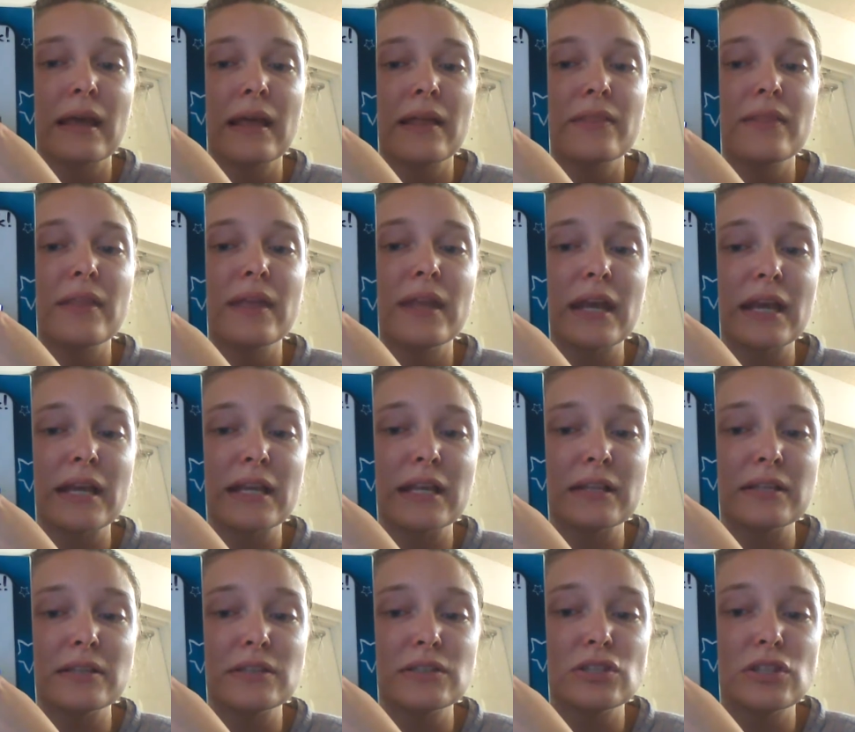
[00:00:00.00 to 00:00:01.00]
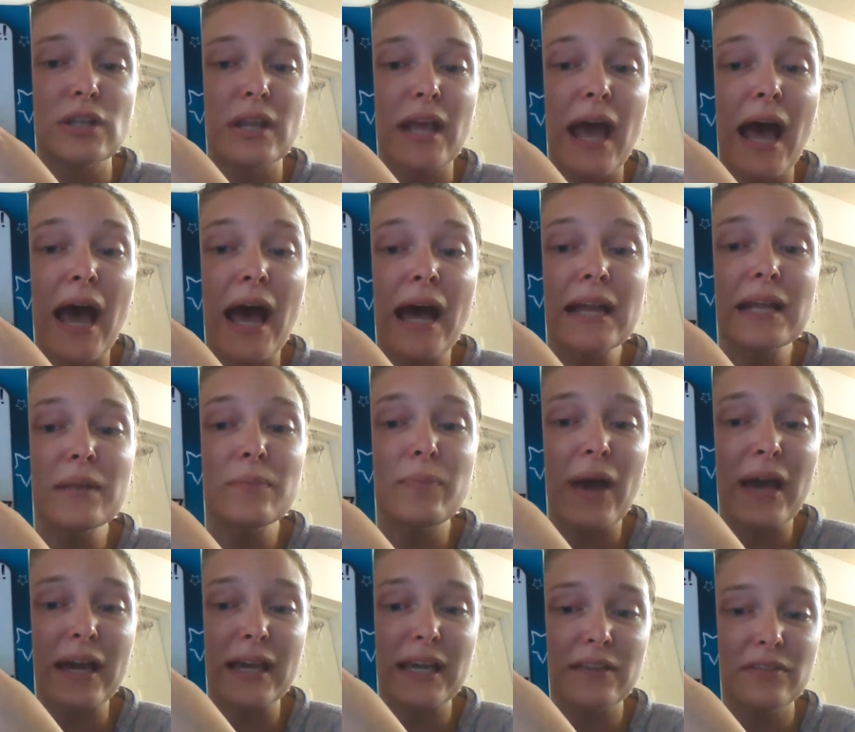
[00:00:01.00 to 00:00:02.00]
Then I added
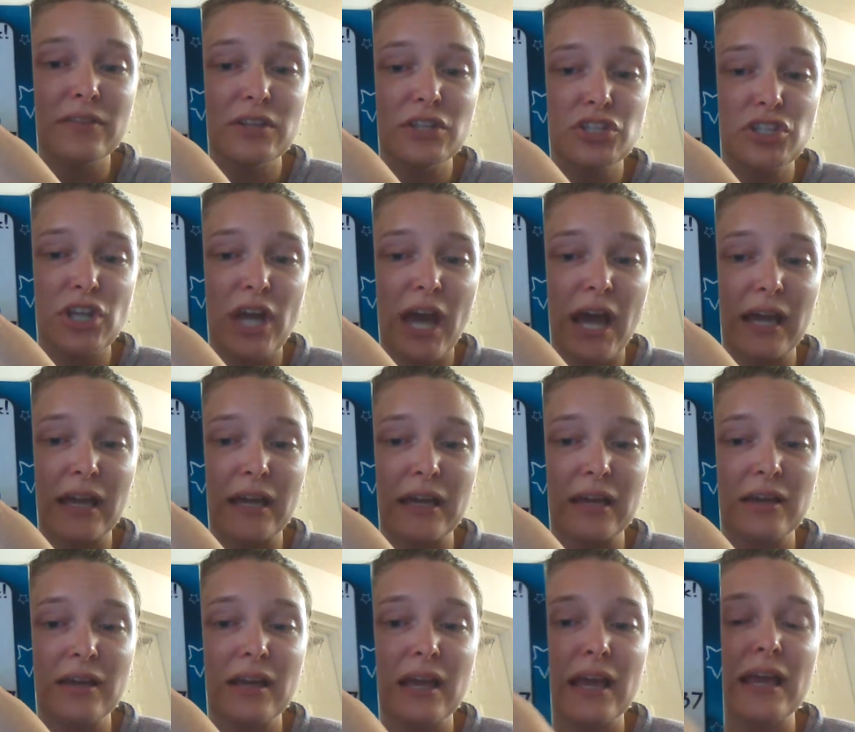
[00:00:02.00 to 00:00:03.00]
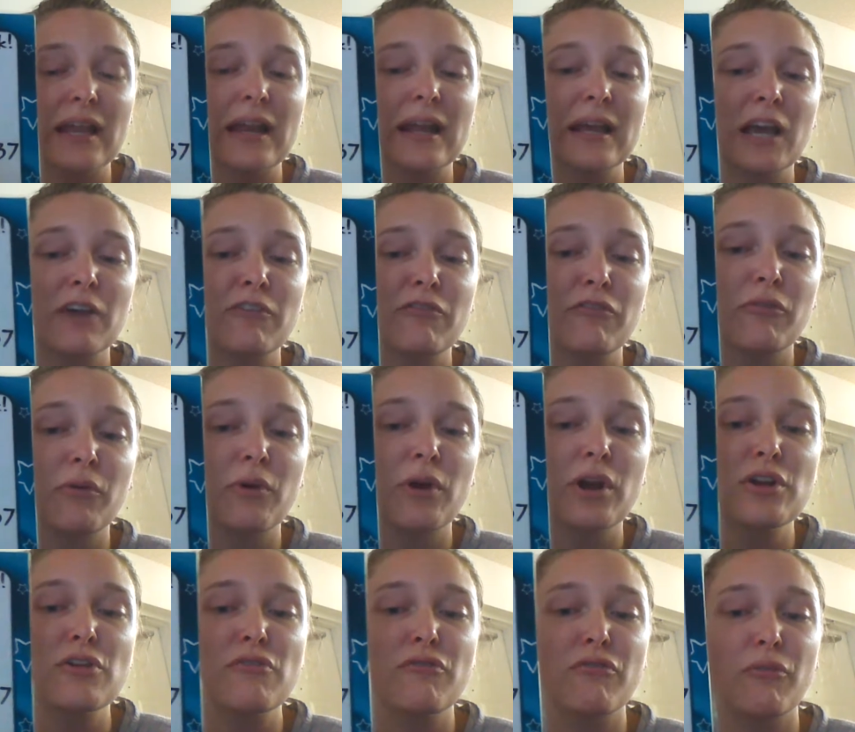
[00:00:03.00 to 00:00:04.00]
back in the check, and I got
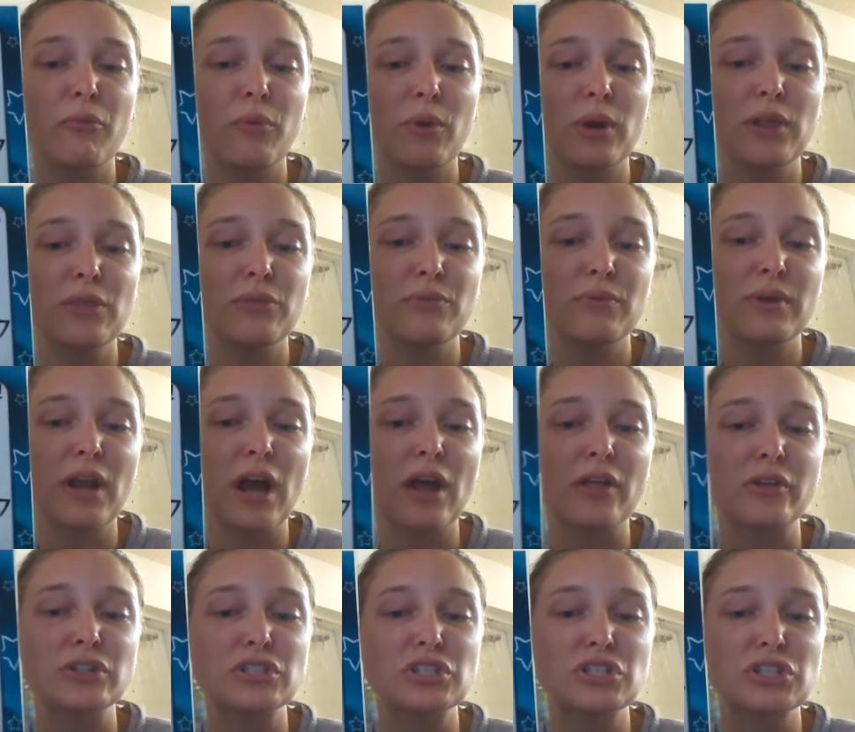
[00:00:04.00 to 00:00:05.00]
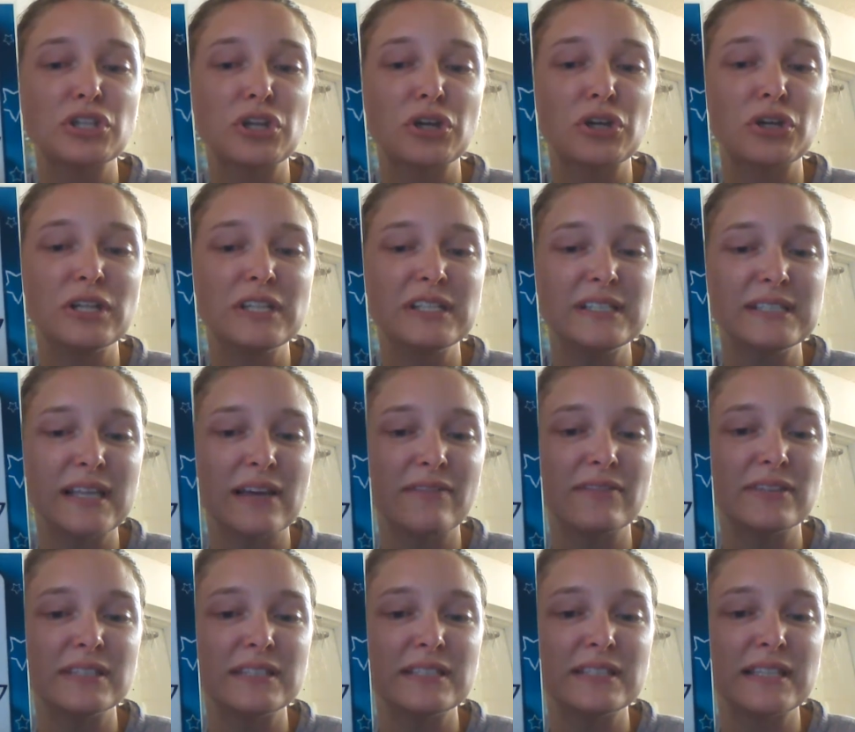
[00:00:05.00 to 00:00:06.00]

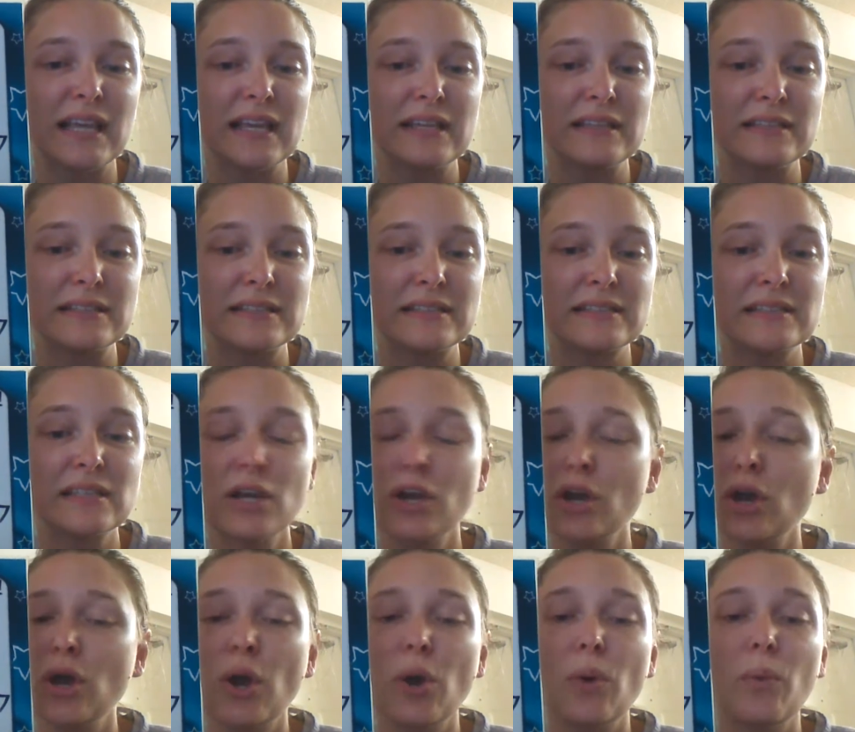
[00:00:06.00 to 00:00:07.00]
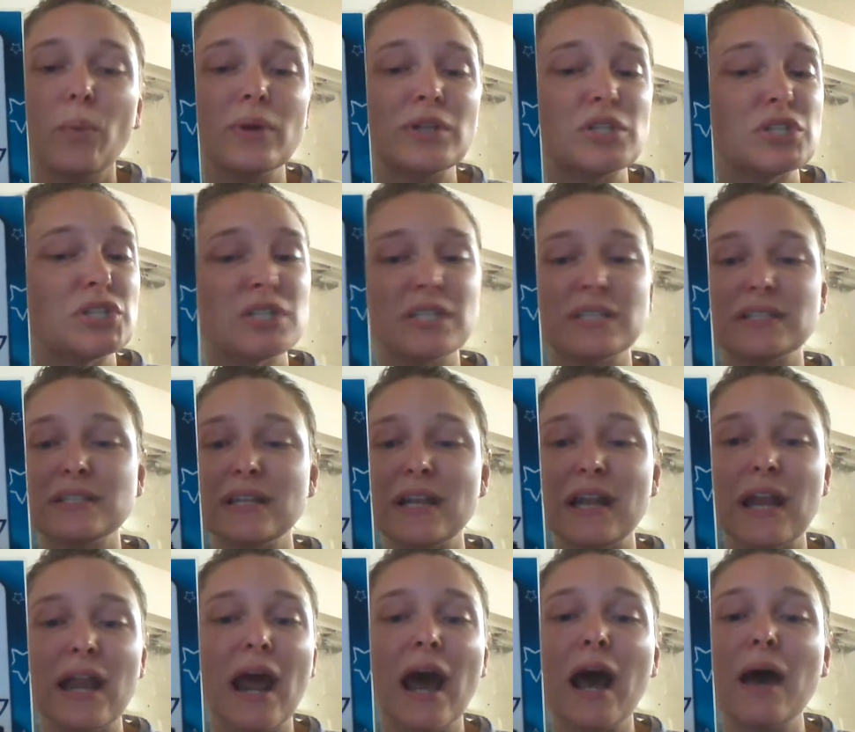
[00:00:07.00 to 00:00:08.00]
$443.37, which does
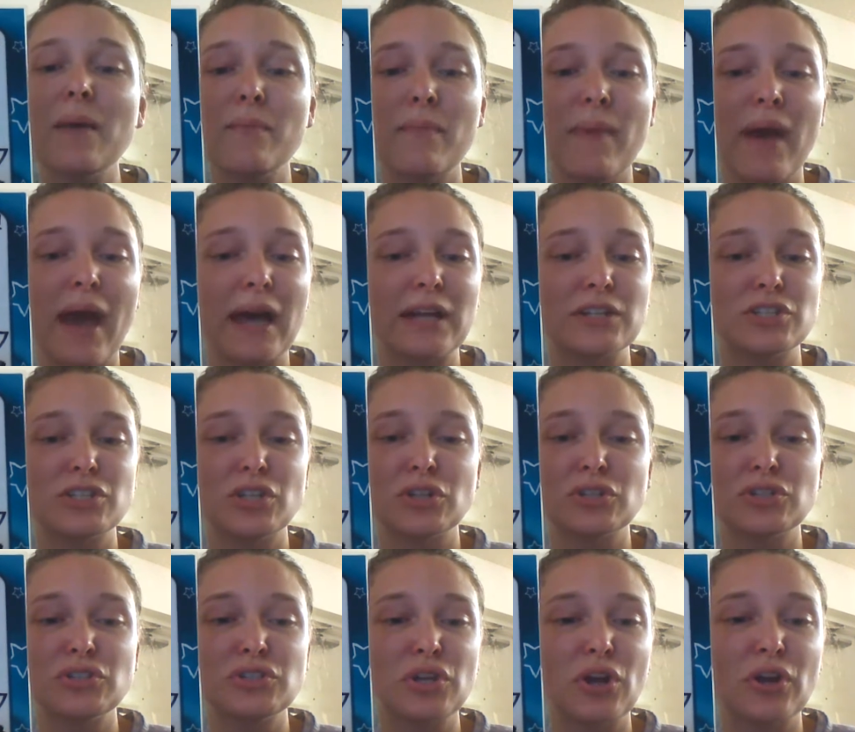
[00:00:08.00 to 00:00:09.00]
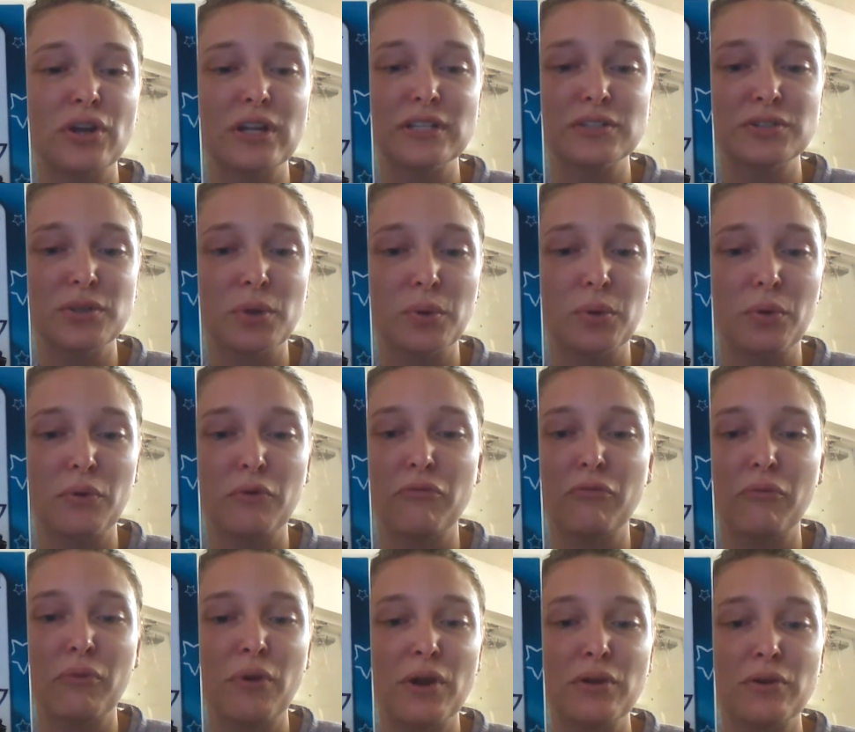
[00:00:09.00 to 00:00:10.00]
not match her starting total of
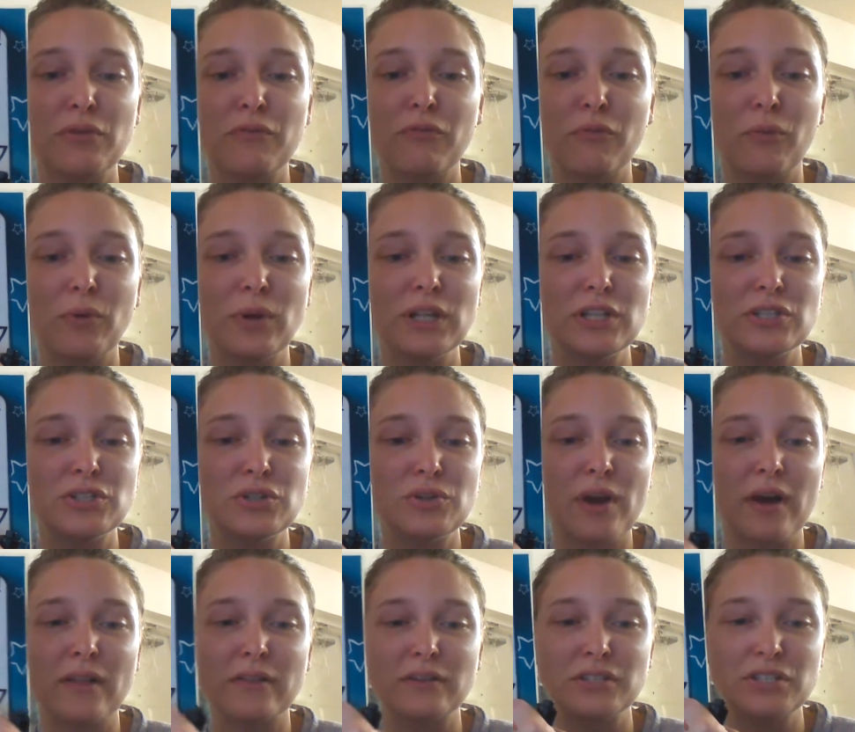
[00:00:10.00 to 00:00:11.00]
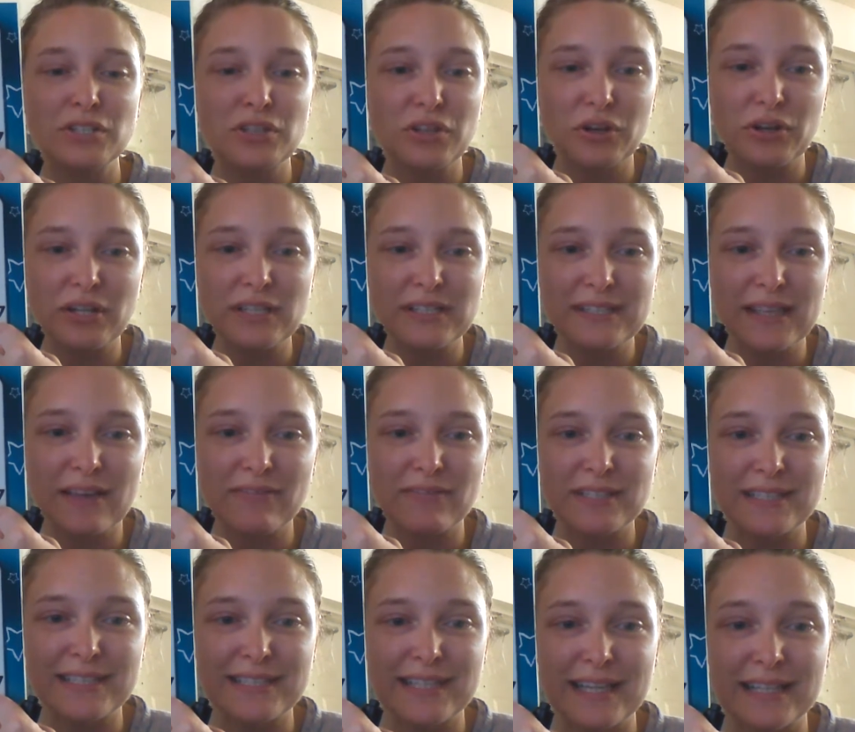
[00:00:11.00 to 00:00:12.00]

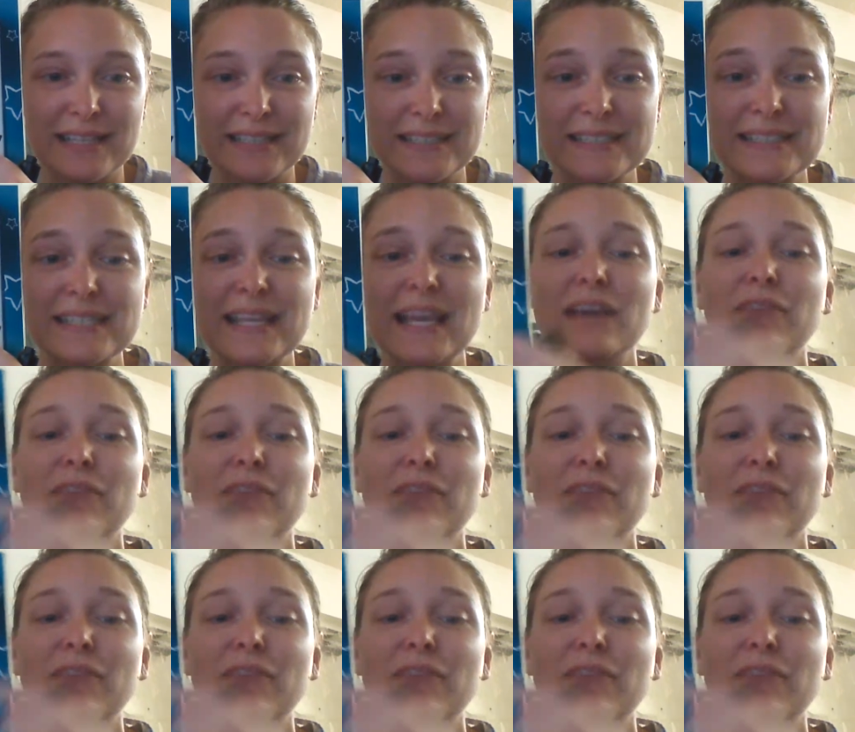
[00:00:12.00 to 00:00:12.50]
$442.37.